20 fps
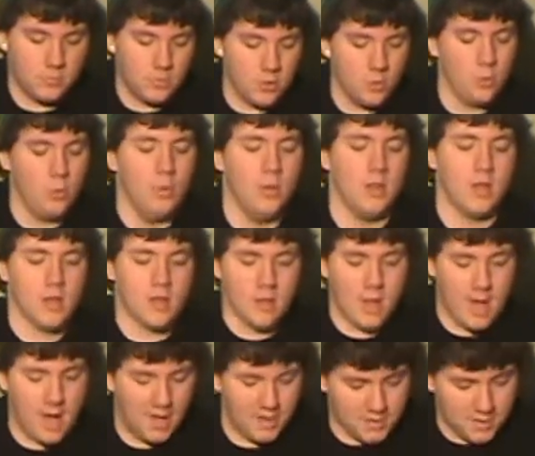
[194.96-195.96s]
when we look at the
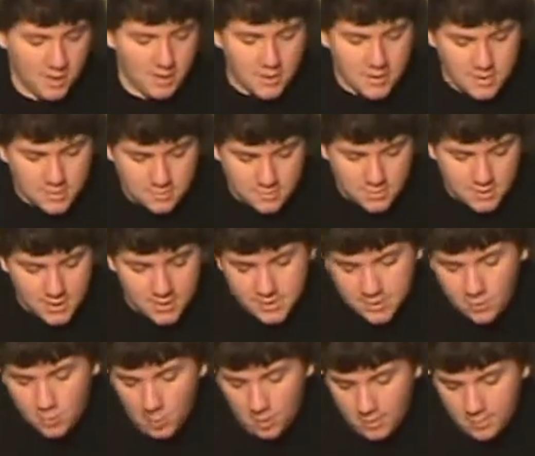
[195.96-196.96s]
housing, this is
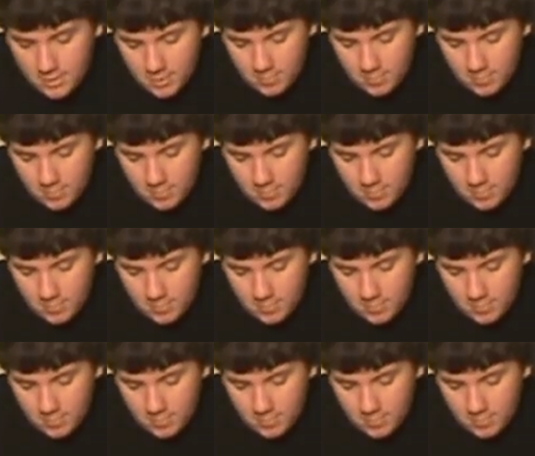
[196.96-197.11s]
decent quality